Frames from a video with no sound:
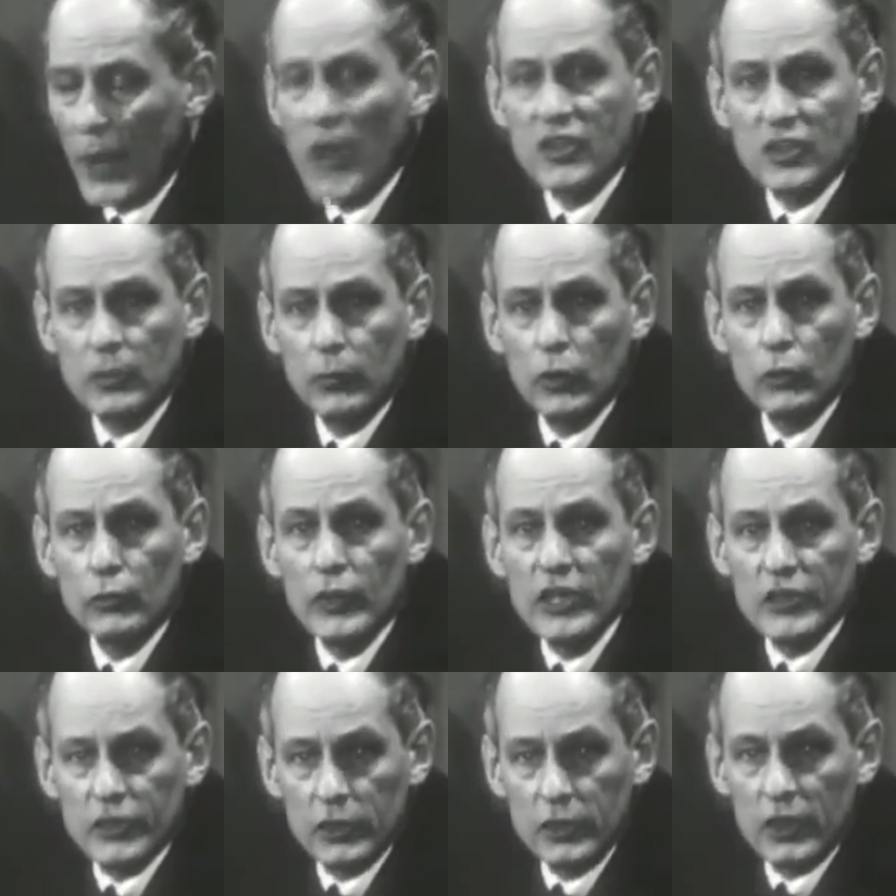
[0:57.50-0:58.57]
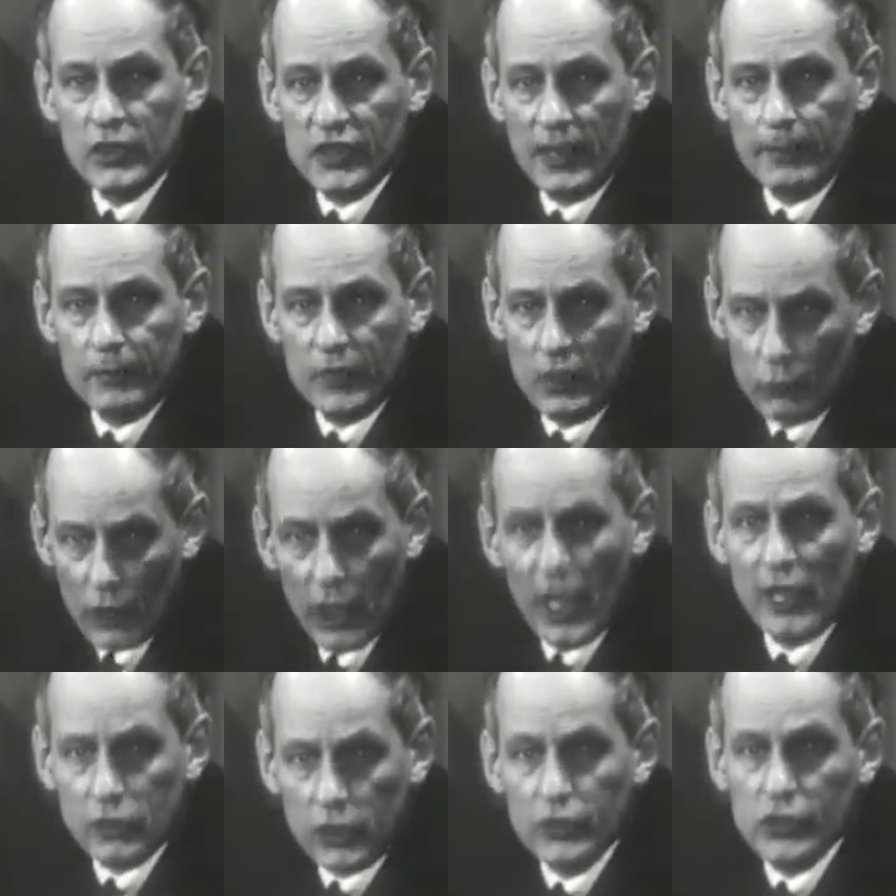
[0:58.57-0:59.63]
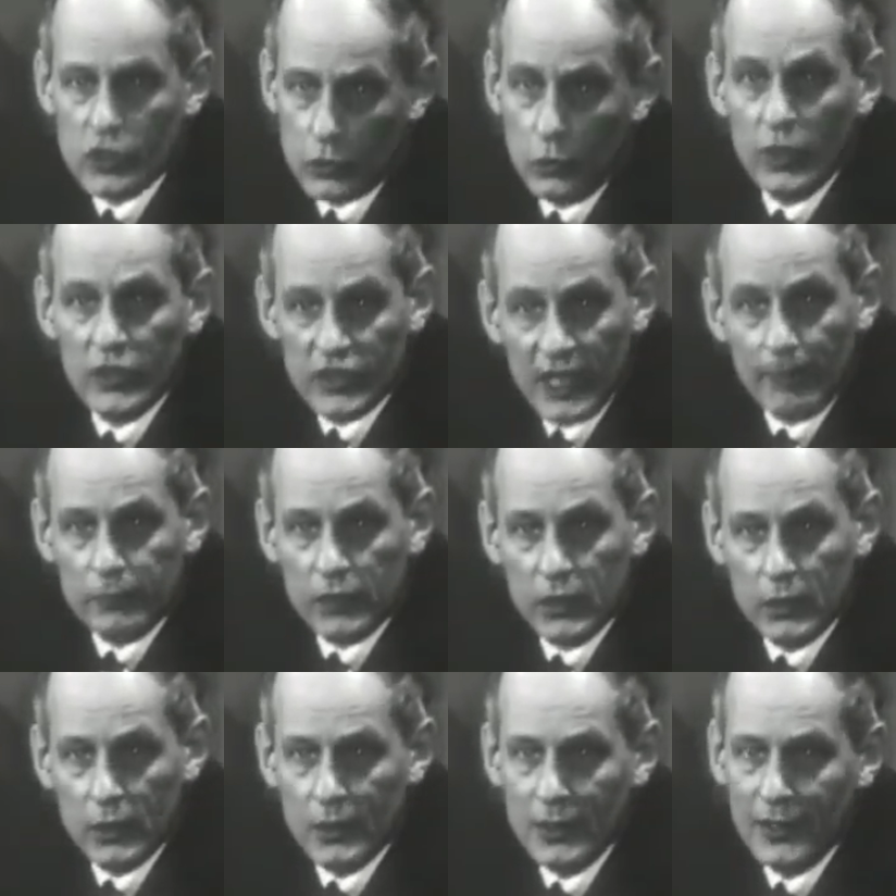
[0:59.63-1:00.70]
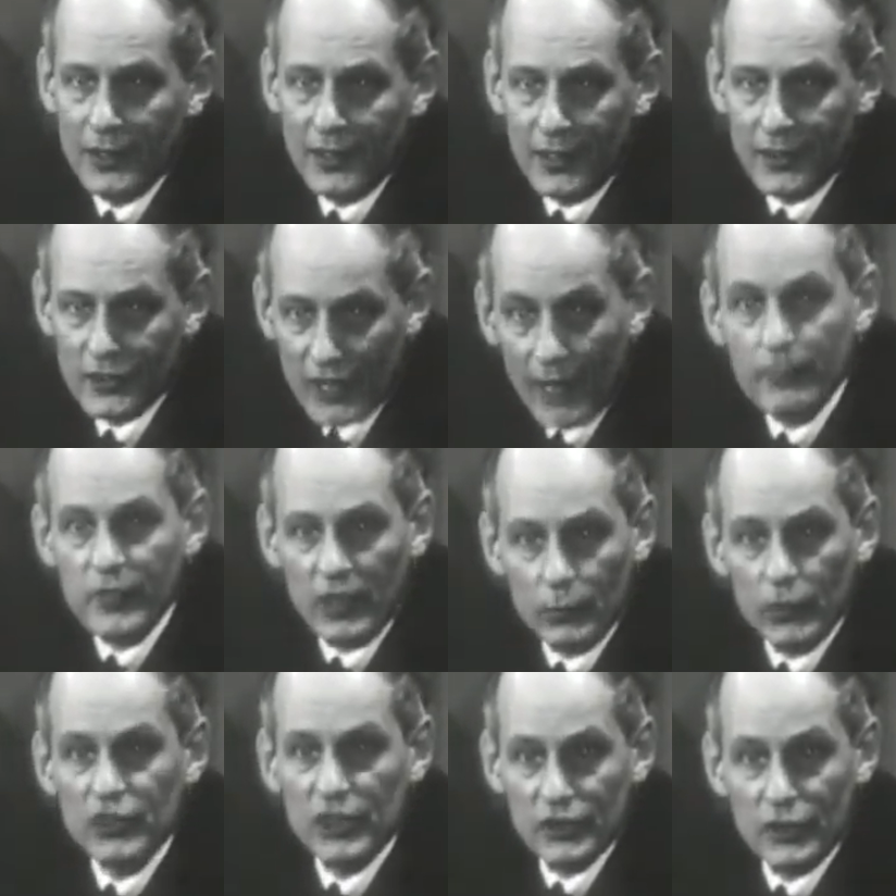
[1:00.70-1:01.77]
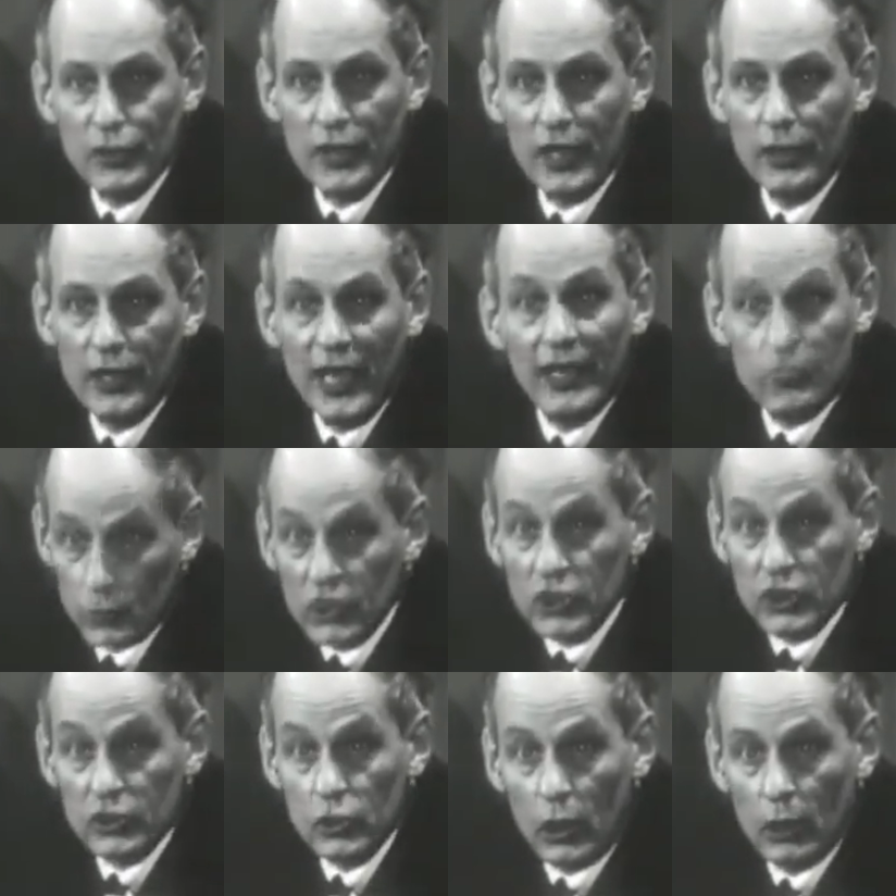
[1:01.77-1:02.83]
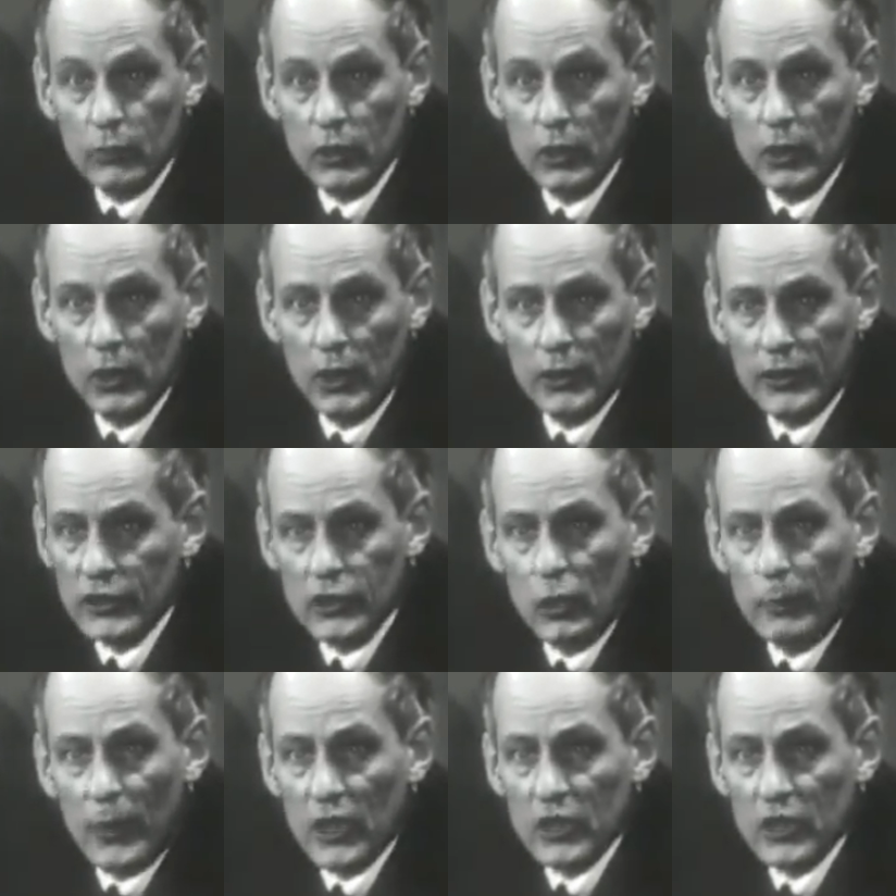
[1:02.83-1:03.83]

possible reason except the reluctance to accept something which isn't there yet, which is normal. There's no